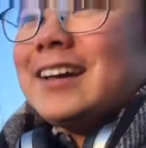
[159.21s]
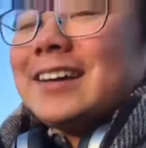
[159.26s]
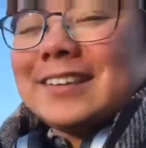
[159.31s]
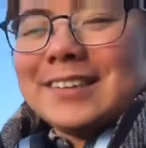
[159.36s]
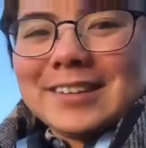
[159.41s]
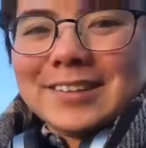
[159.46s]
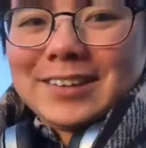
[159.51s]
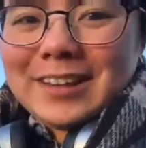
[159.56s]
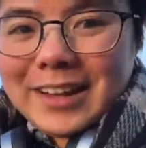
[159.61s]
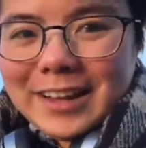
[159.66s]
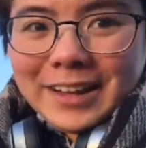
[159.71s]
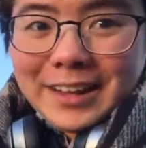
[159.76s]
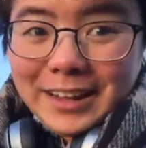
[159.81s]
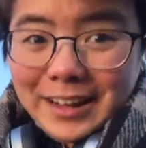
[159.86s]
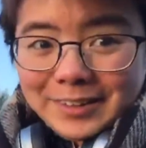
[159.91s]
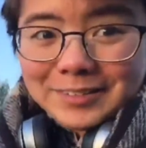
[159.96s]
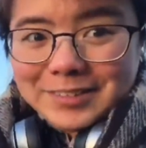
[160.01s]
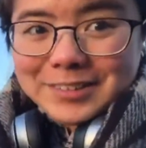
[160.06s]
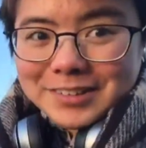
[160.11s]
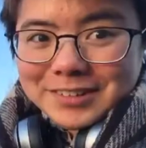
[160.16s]
So yeah,
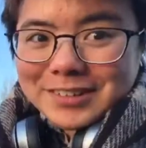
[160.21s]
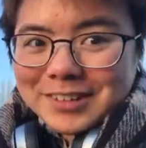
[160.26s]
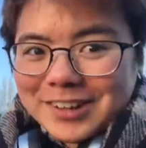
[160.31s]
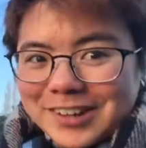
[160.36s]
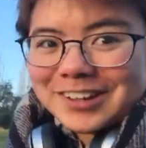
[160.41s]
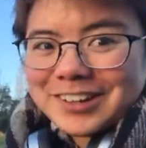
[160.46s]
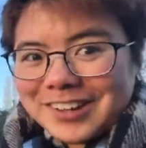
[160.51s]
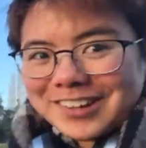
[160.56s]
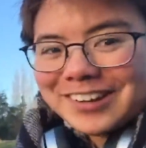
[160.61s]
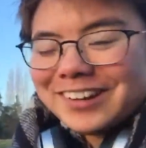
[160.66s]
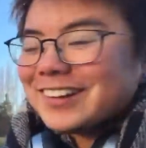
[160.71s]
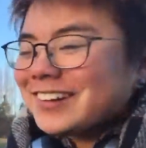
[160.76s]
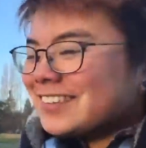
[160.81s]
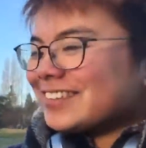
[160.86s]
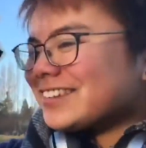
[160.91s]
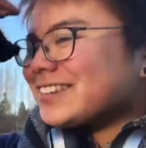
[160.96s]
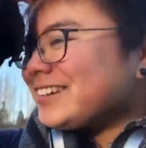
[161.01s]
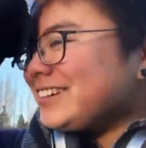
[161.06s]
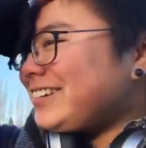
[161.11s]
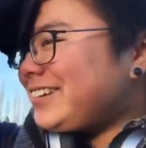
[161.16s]
I'm just gonna go to
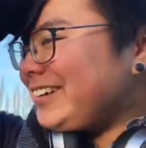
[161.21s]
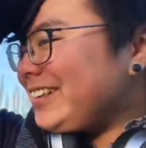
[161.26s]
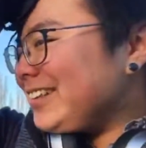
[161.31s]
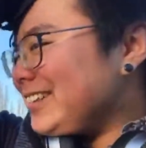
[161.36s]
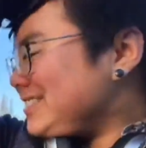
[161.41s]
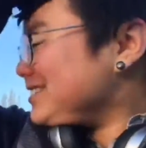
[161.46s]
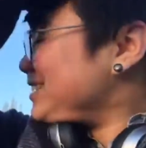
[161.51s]
school